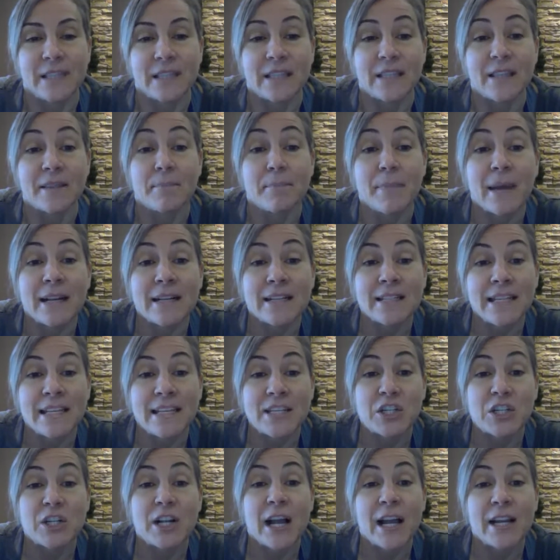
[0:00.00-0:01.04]

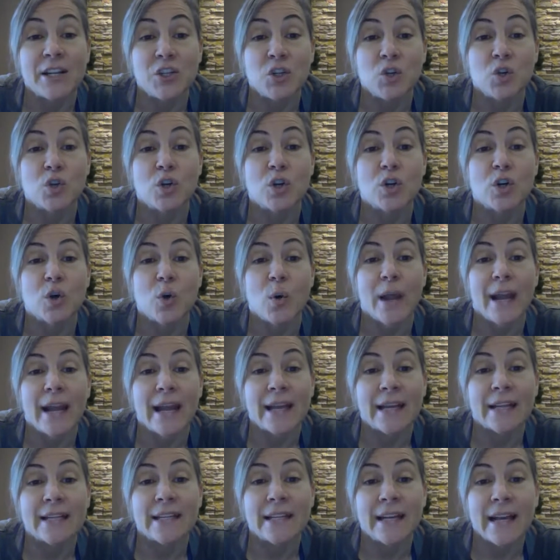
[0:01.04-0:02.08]
Meditation and yoga go
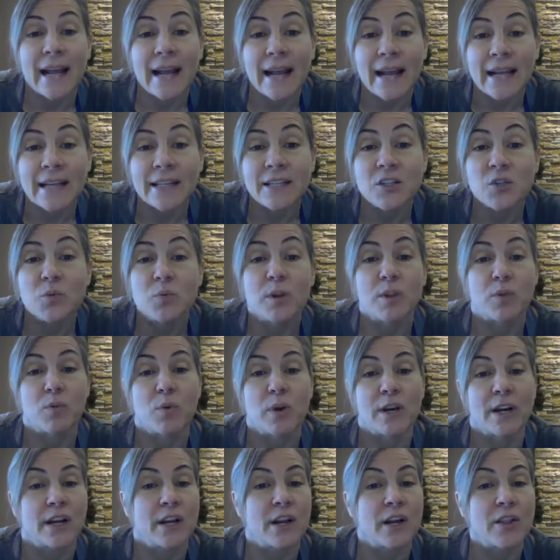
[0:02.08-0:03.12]
hand in hand with
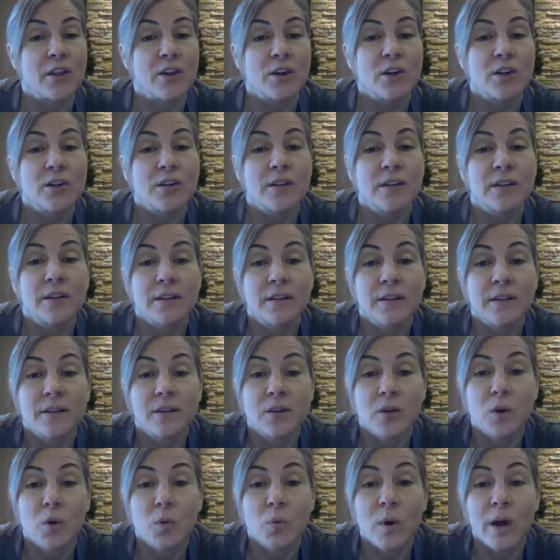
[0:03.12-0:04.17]
one another.
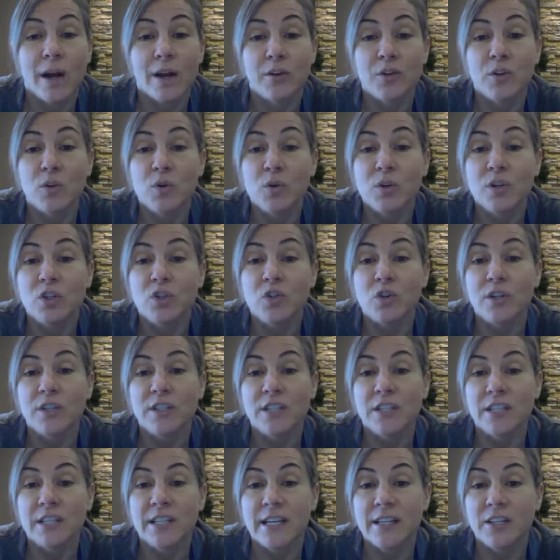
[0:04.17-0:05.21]
While yoga draws
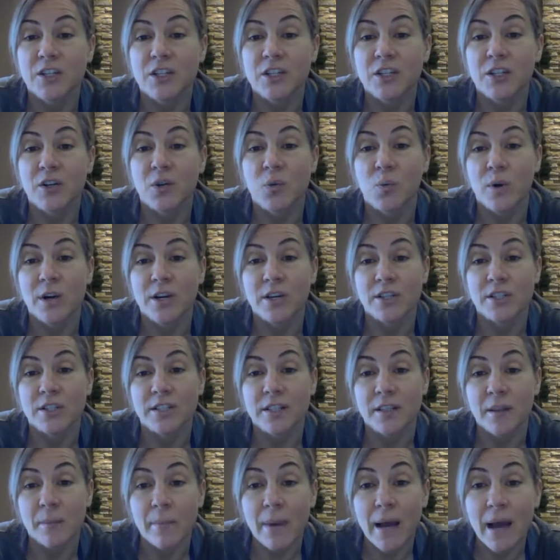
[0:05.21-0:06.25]
attention and awareness to
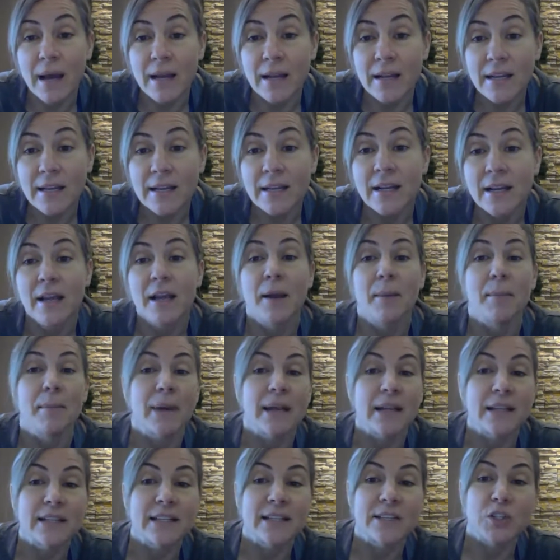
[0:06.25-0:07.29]
the body,
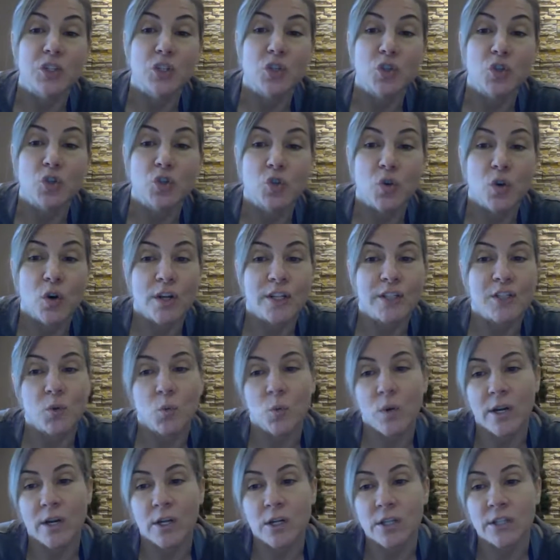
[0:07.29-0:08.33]
meditation draws
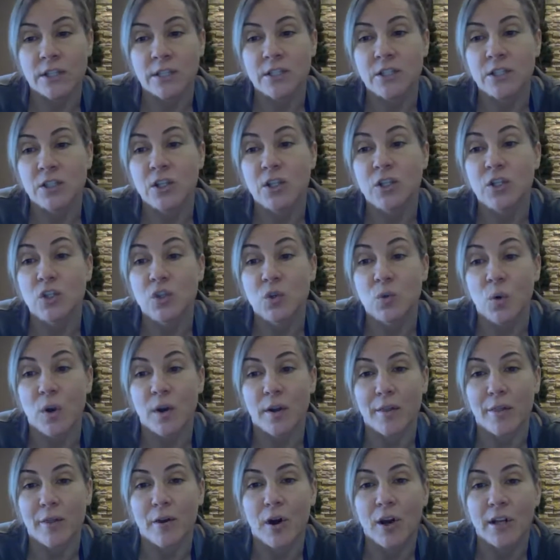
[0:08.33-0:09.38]
awareness to our
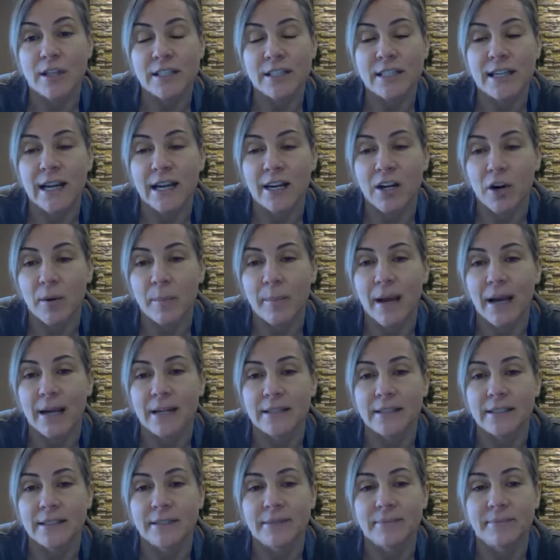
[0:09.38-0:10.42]
thoughts and our mind.